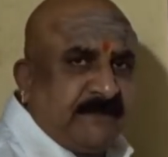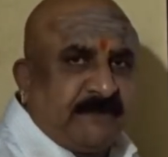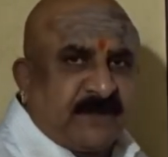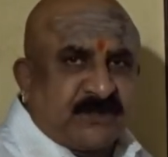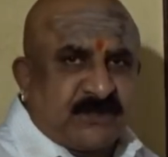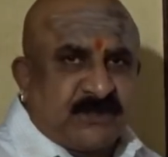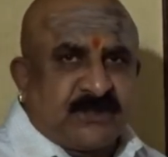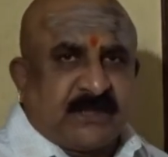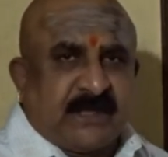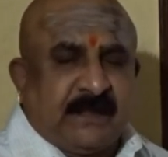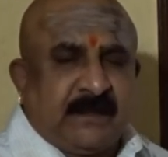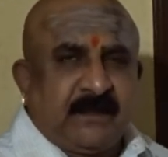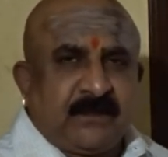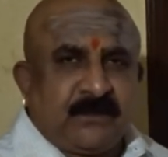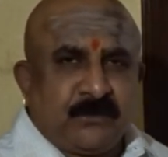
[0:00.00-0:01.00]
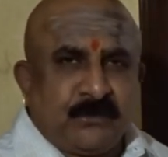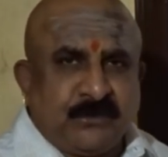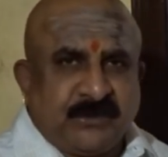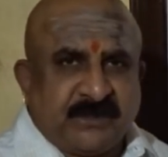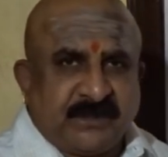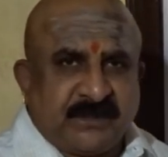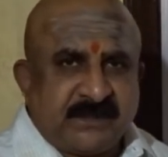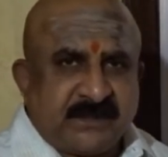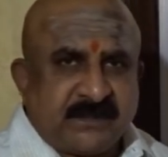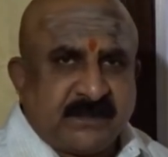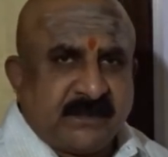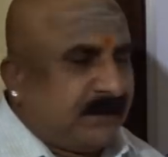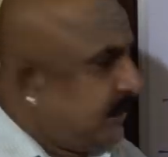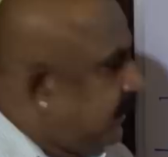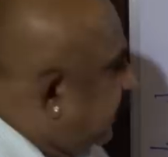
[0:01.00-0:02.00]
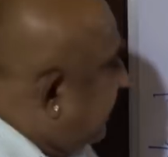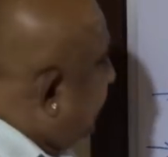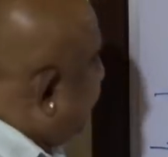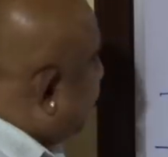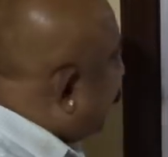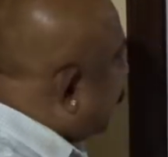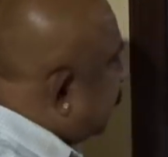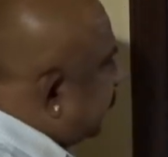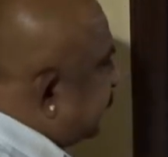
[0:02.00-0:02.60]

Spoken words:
the first child, 2 years. For